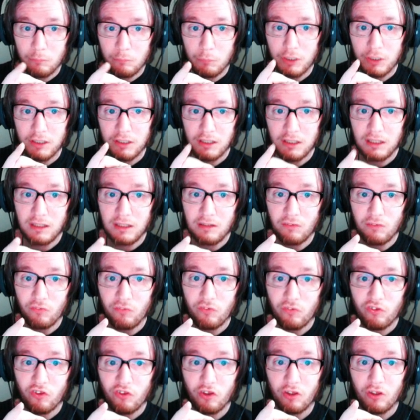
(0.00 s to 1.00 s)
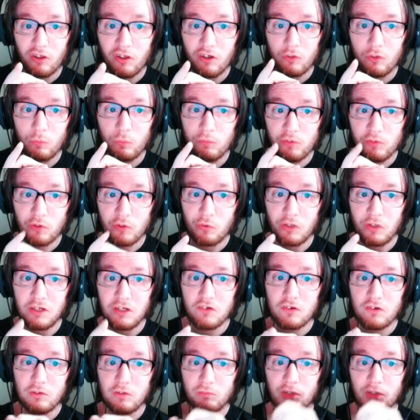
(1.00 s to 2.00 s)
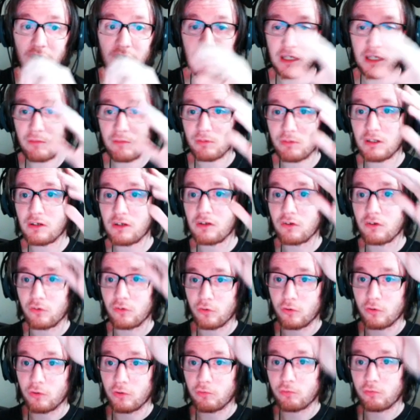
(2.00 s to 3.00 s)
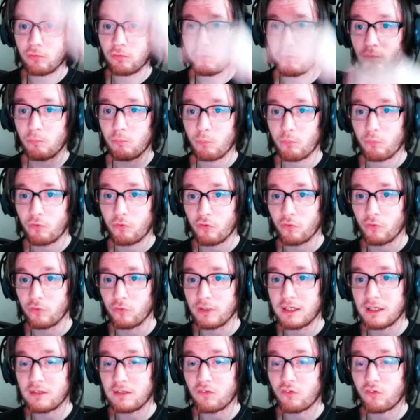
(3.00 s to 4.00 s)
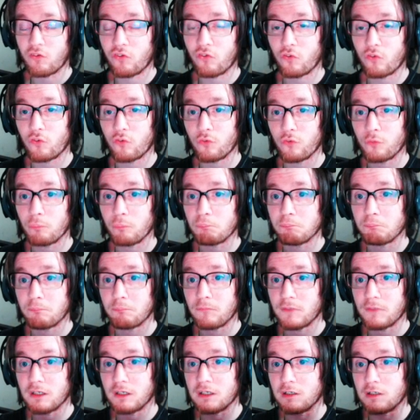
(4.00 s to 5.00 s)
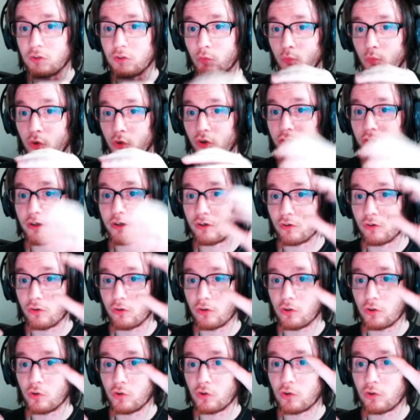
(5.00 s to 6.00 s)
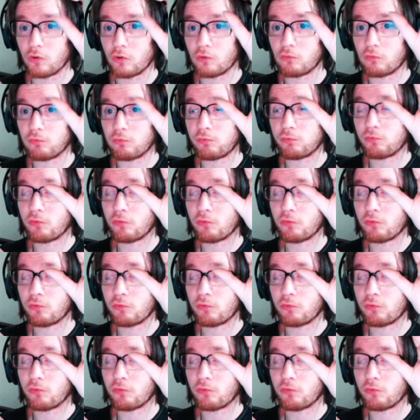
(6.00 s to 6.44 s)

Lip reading: begins with the creation of the heaven and the earth. So that's the work of